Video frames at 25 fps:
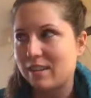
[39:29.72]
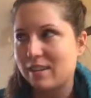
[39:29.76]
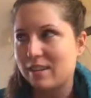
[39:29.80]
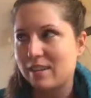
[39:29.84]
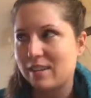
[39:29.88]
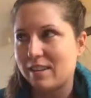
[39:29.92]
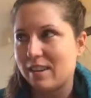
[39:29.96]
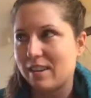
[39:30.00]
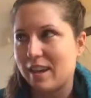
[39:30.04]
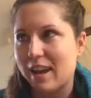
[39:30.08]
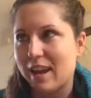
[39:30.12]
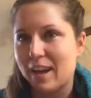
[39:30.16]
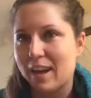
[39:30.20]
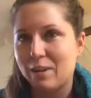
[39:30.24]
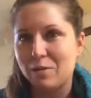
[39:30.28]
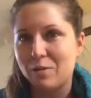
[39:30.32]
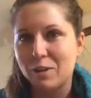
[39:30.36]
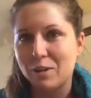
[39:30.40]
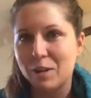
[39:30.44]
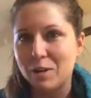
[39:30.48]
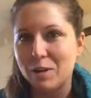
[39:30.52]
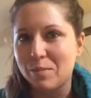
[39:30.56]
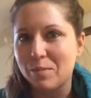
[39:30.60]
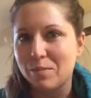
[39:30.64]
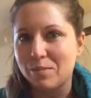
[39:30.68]

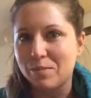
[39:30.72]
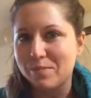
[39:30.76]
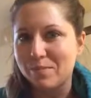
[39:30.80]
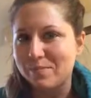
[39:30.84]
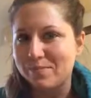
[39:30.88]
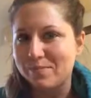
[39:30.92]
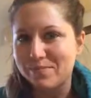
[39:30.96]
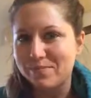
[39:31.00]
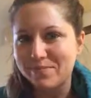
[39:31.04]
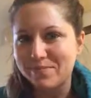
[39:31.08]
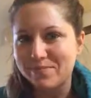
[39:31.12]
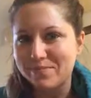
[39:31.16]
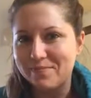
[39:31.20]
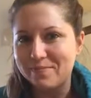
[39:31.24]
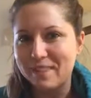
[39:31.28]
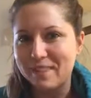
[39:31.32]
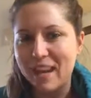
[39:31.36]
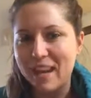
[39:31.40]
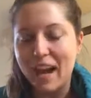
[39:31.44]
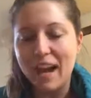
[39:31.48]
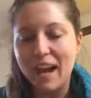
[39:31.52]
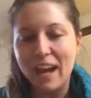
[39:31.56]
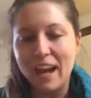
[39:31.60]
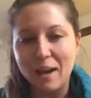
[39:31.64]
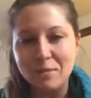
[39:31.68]

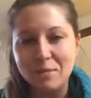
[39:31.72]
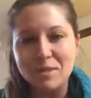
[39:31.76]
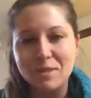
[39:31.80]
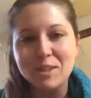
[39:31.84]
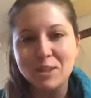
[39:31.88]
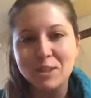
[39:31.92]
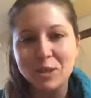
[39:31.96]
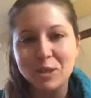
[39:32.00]
I'm still